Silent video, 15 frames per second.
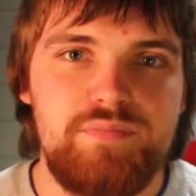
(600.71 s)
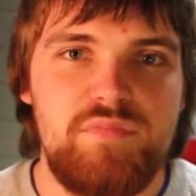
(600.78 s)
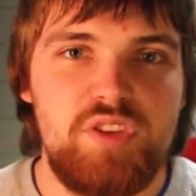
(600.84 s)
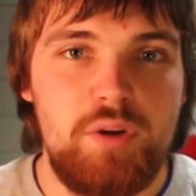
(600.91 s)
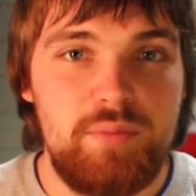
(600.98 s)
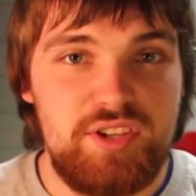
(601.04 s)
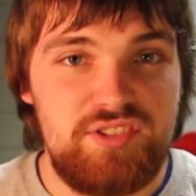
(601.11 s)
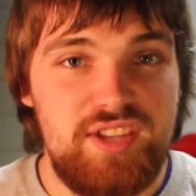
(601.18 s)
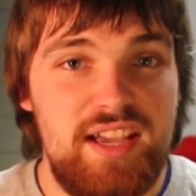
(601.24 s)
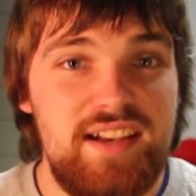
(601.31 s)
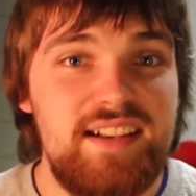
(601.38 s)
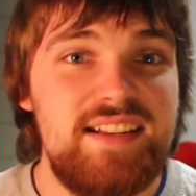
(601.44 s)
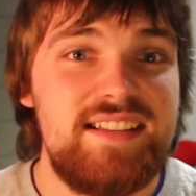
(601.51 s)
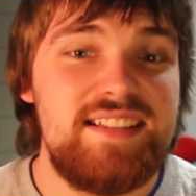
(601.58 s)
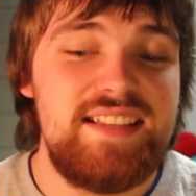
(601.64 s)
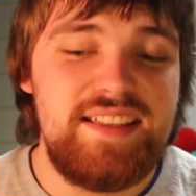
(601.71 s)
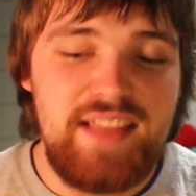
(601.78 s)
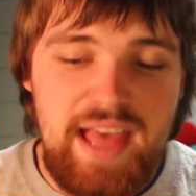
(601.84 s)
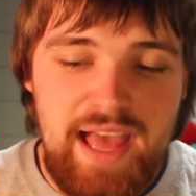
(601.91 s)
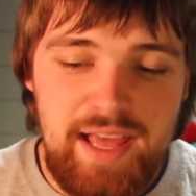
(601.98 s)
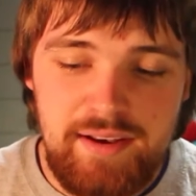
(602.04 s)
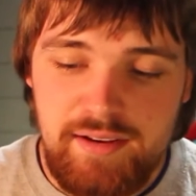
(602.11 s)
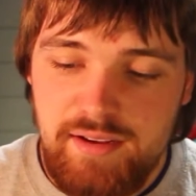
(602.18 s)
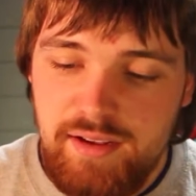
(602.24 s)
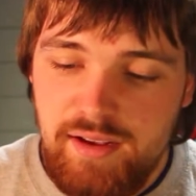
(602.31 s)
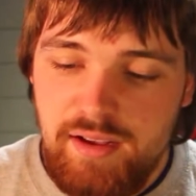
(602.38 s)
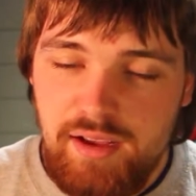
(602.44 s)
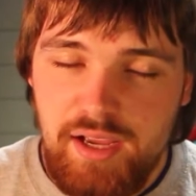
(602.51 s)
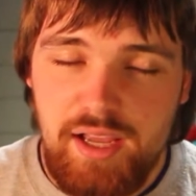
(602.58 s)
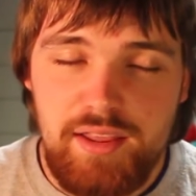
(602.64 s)
So I'm excited to see that.
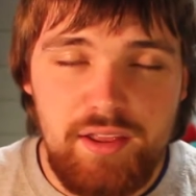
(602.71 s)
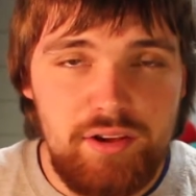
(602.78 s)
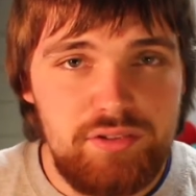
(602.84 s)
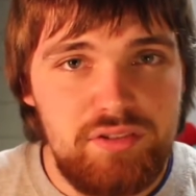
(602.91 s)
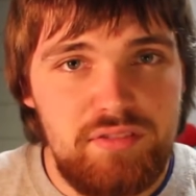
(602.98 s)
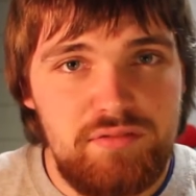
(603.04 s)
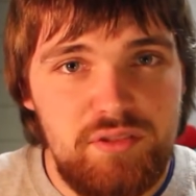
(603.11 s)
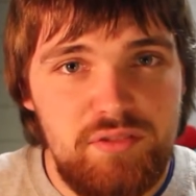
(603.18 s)
They also have